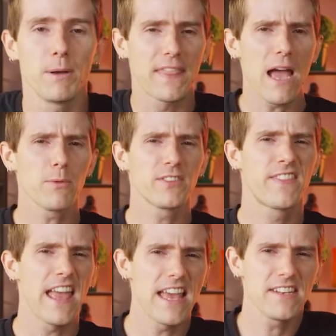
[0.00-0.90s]
But that was
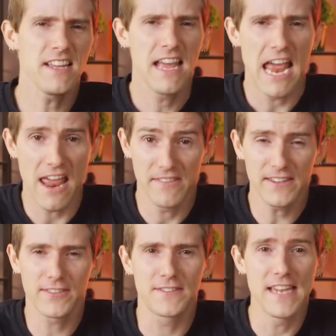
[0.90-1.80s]
then, and
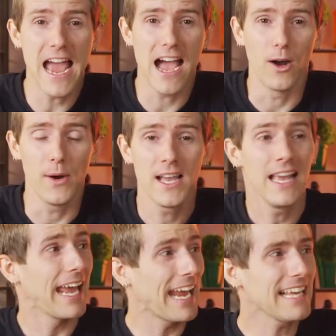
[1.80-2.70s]
this is now.
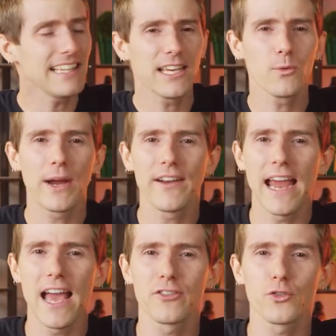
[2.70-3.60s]
Alienware
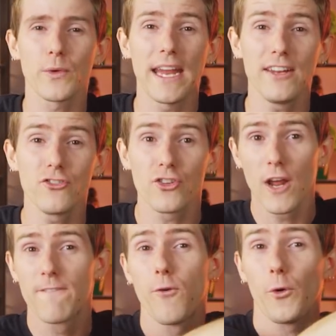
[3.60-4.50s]
has arranged
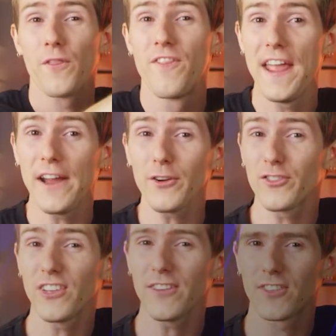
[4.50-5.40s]
for their
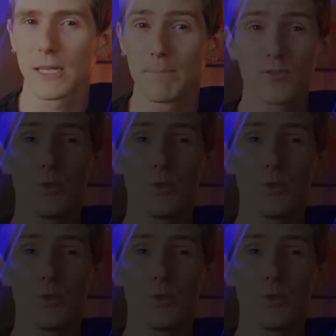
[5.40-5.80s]
system